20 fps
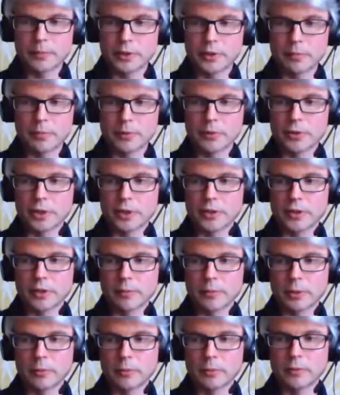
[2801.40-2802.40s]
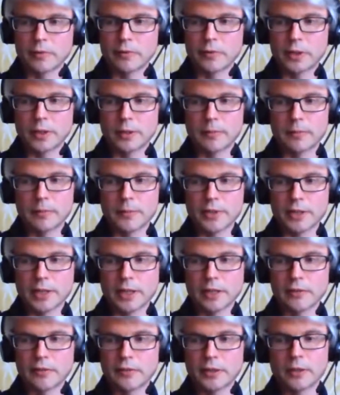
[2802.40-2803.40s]
bit of a project at the moment with
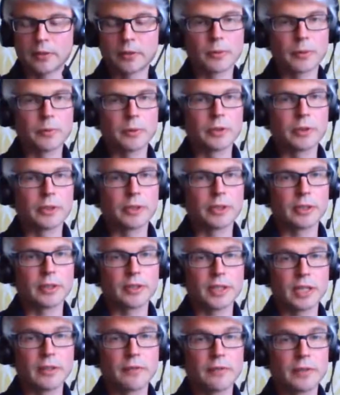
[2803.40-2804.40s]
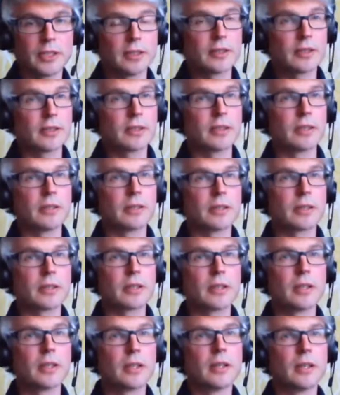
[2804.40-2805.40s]
Cellfield, where we're looking at safety incidents,
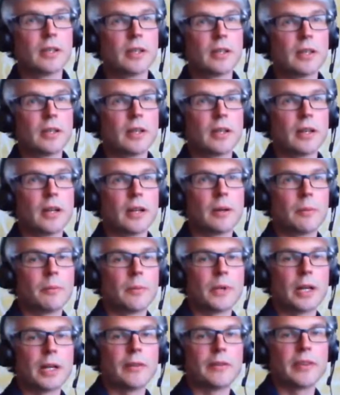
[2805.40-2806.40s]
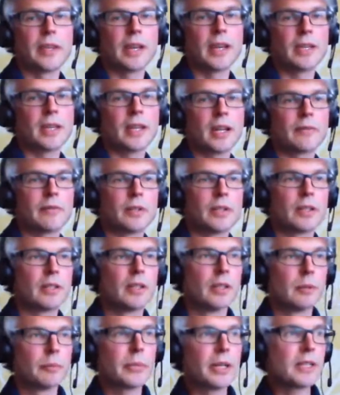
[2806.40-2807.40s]
and they have
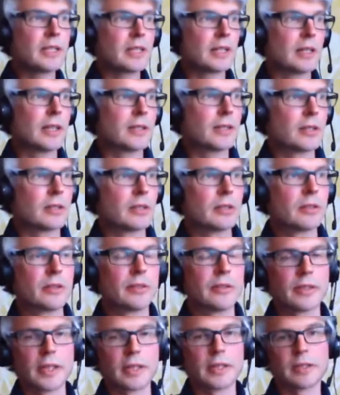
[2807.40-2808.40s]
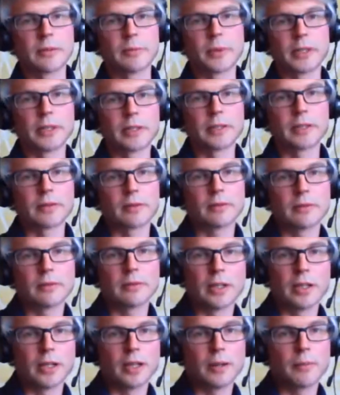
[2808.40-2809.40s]
basically a lessons learned database,
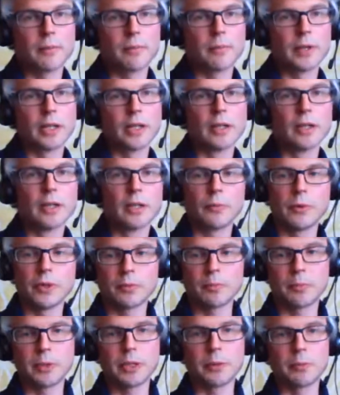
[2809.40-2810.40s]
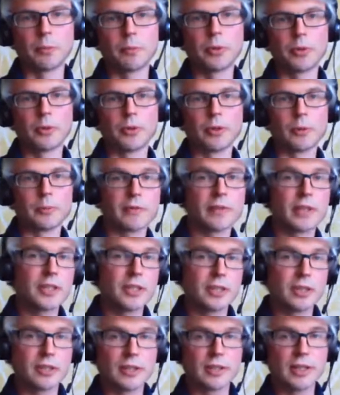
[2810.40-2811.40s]
which people put
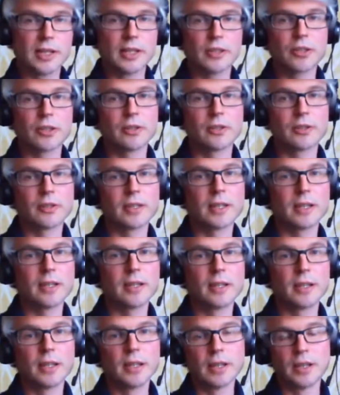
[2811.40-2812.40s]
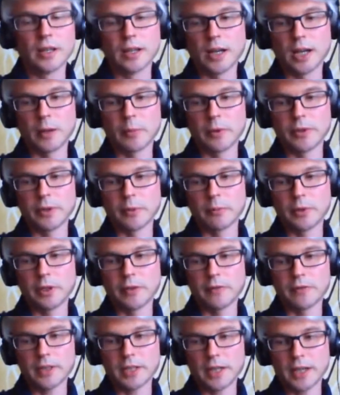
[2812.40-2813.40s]
observations and actions in, and then
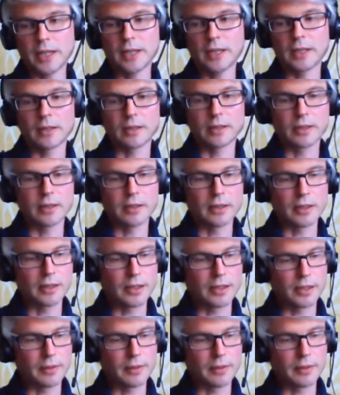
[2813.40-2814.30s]
we've taken